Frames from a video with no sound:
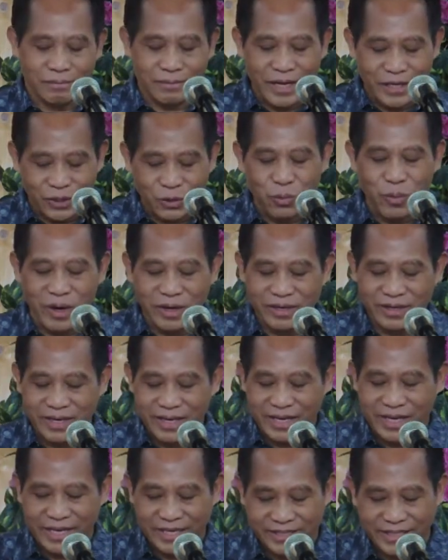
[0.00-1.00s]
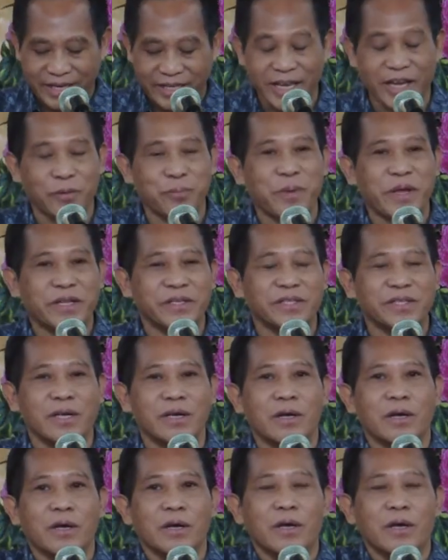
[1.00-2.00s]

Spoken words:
That's what he said. That means